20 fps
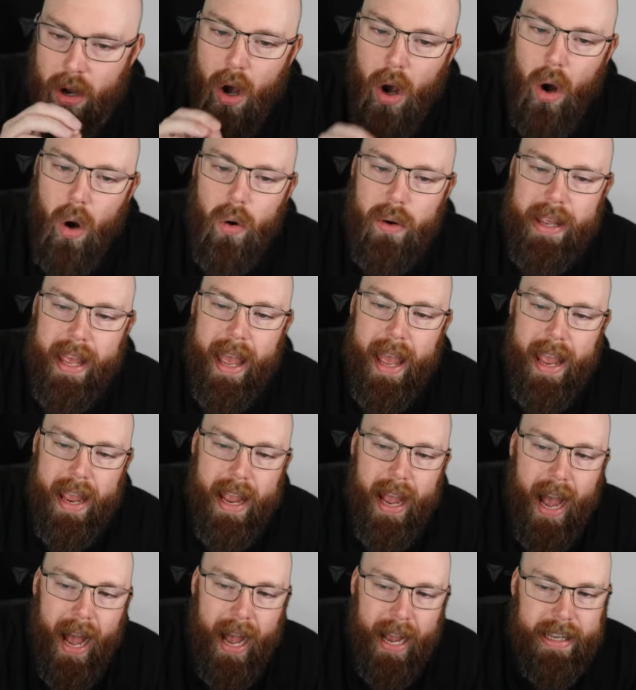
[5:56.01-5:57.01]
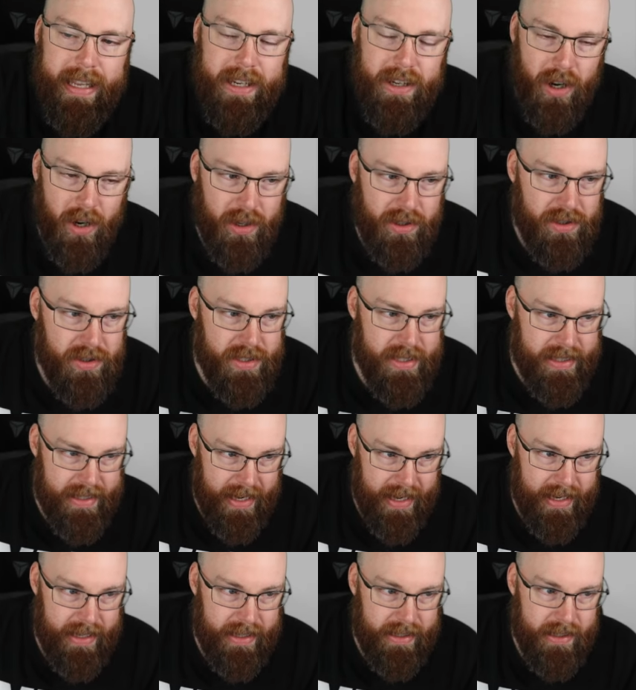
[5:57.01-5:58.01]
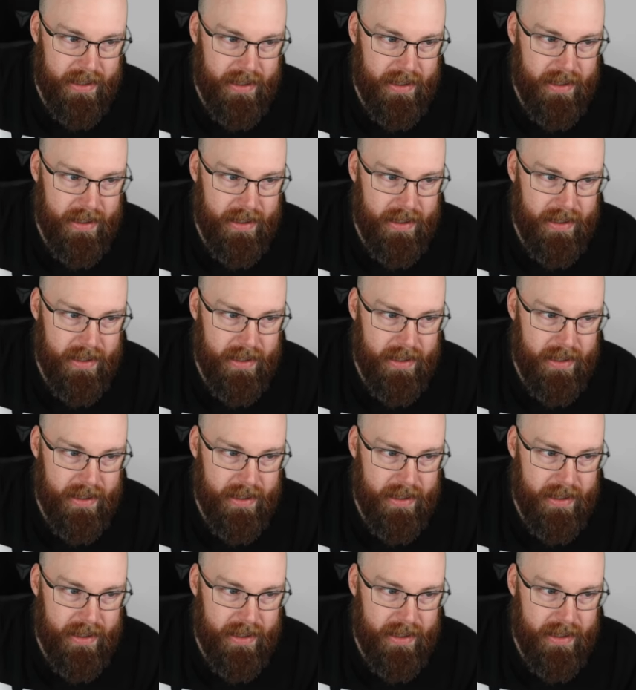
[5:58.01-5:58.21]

okay, I can understand